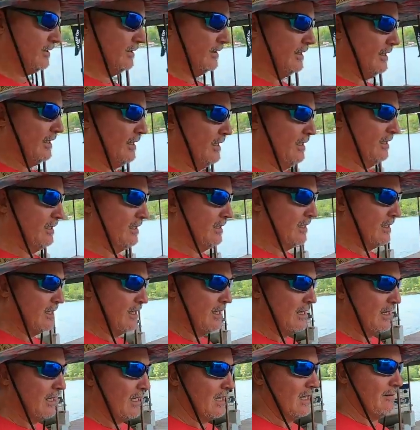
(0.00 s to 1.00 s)
cleaning,
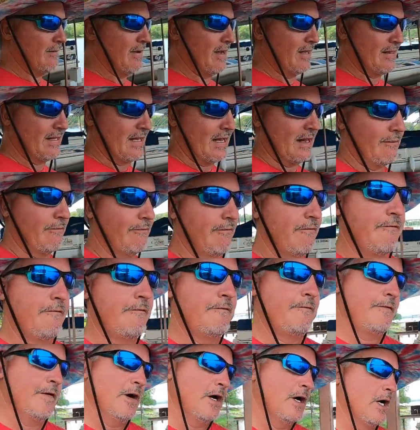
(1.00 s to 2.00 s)
gotta make that
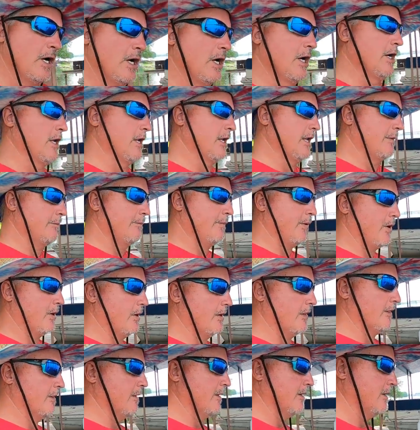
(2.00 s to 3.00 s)
fun and
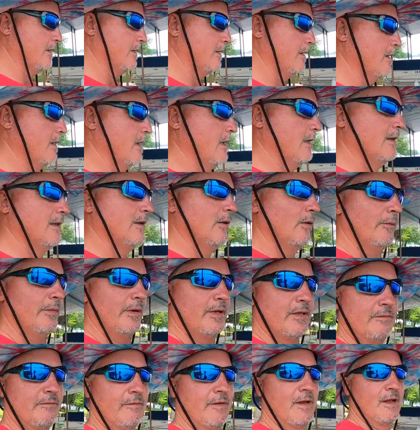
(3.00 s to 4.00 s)
part of the, don't
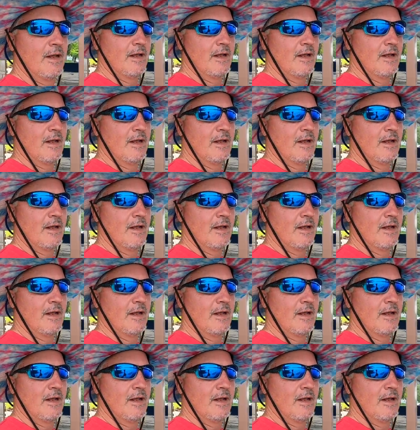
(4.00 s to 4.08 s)
be